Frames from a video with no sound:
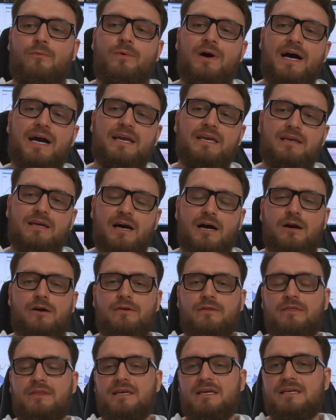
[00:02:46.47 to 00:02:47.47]
why
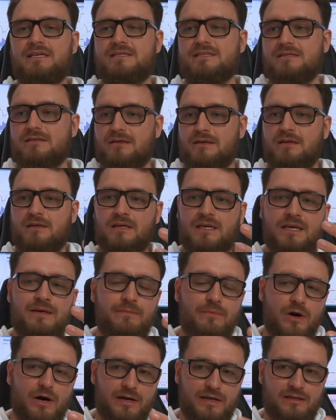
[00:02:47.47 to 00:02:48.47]
are these key
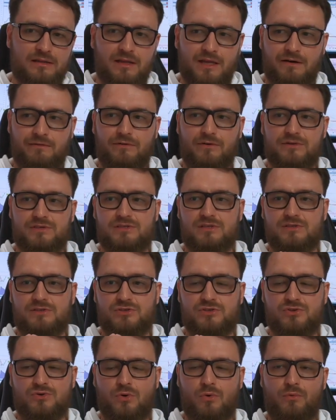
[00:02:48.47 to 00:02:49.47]
market levels
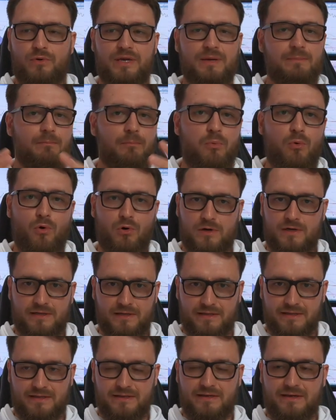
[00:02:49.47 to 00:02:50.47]
so
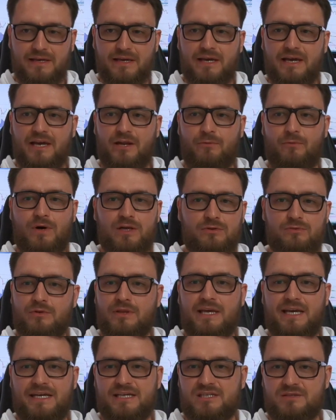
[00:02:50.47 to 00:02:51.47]
important, and what do
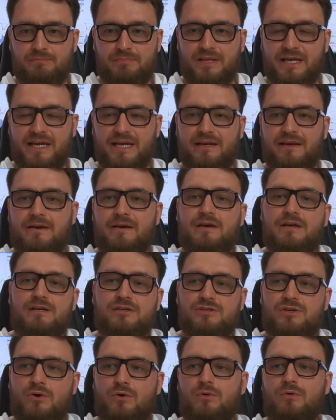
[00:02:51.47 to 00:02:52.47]
they explain?
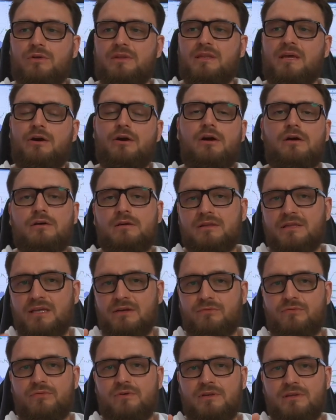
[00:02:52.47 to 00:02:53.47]
So there are
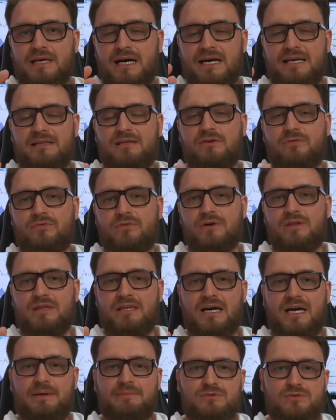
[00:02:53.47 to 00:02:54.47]
9 different
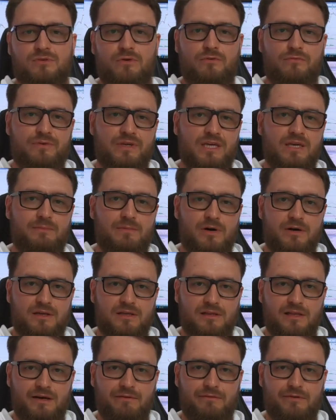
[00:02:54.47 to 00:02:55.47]
types of key
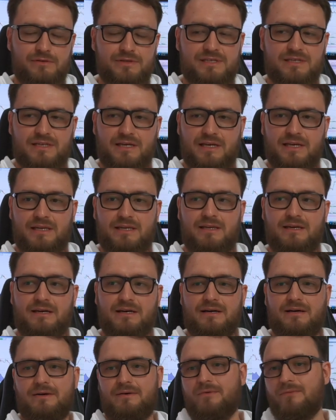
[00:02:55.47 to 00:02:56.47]
market levels, and
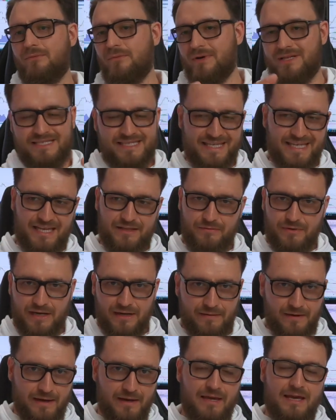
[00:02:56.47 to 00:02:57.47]
once again
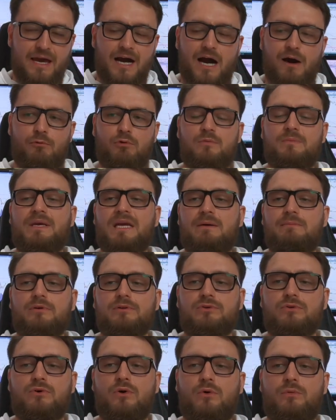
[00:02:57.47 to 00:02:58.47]
I won't be able
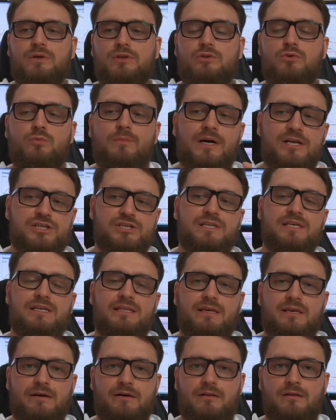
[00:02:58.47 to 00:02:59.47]
to go in too much
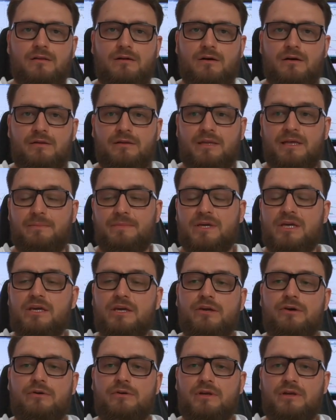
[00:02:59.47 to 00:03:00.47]
detail on them
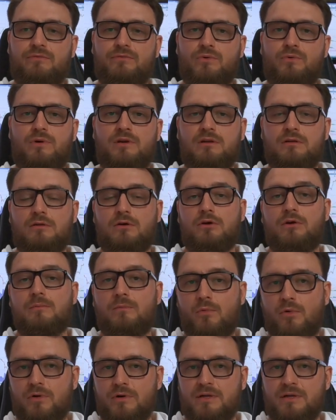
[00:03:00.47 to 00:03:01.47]
here. If you want to learn more,